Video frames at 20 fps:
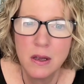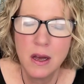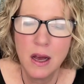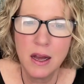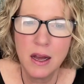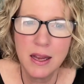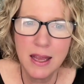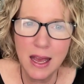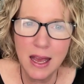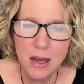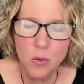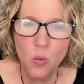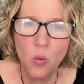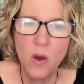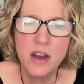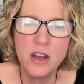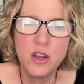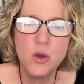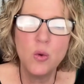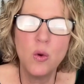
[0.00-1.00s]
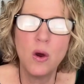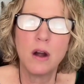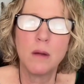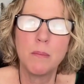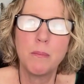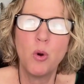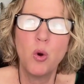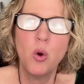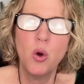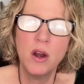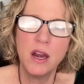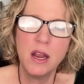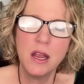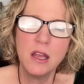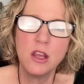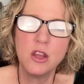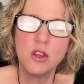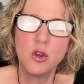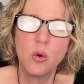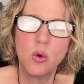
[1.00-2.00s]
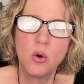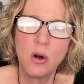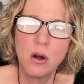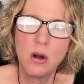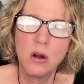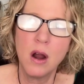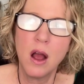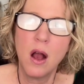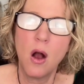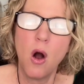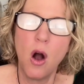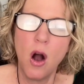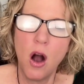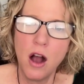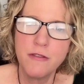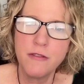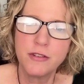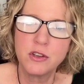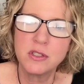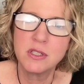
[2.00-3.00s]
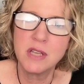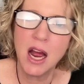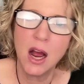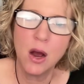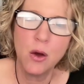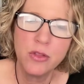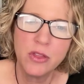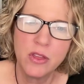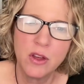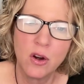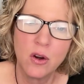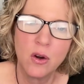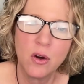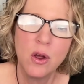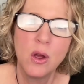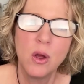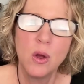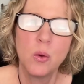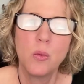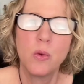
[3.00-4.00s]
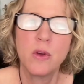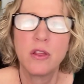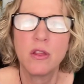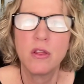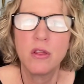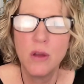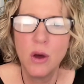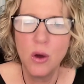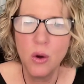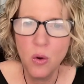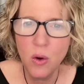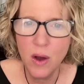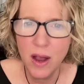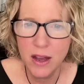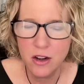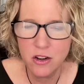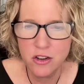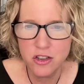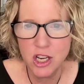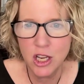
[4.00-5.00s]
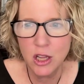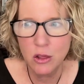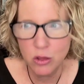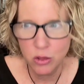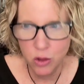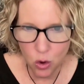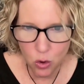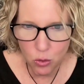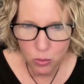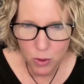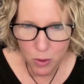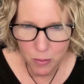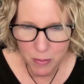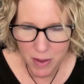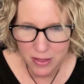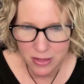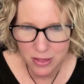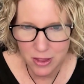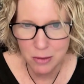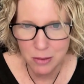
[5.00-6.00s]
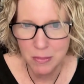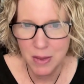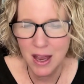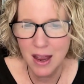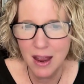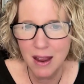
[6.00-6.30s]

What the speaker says: Again, when you are putting your offers out there with low energy, low momentum,